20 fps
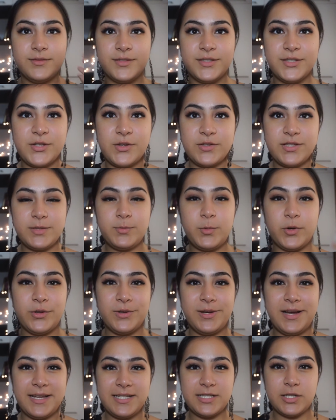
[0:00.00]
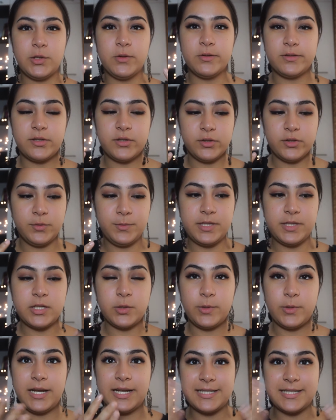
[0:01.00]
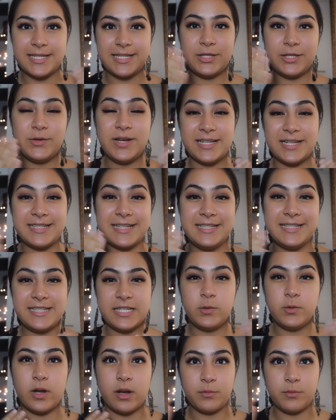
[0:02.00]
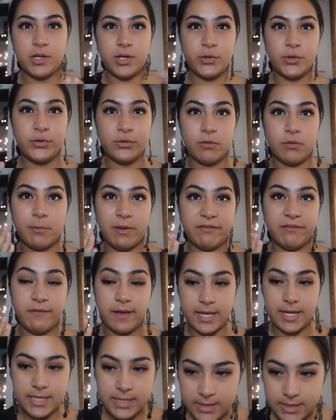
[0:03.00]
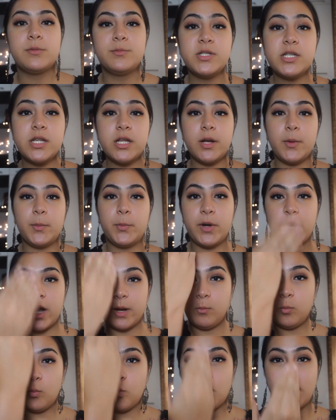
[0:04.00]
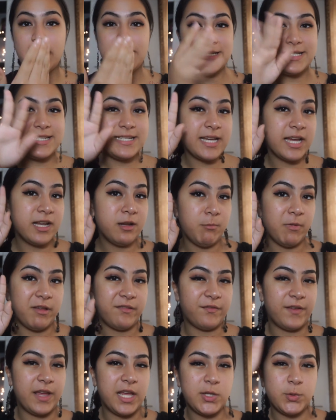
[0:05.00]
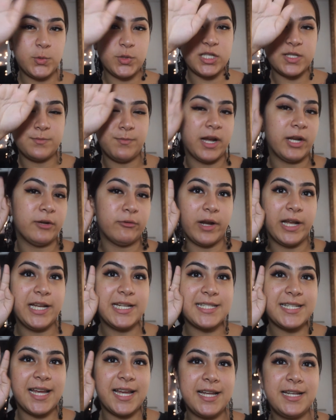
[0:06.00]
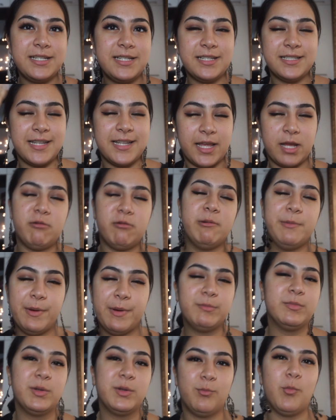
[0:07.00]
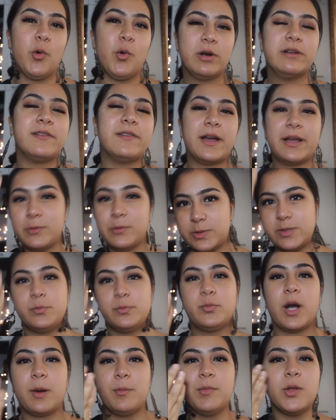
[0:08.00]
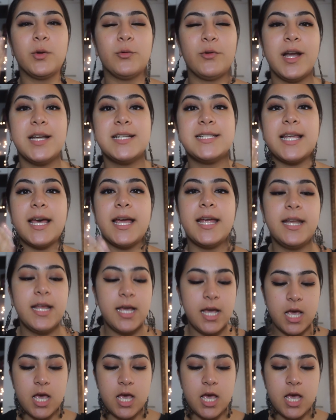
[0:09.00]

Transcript: So I just brought you guys closer to me so you guys can see what I'm gonna do on my face. I'm just gonna prime one side of my face, which is my right side, because I can remember more if I go to prime on the right side.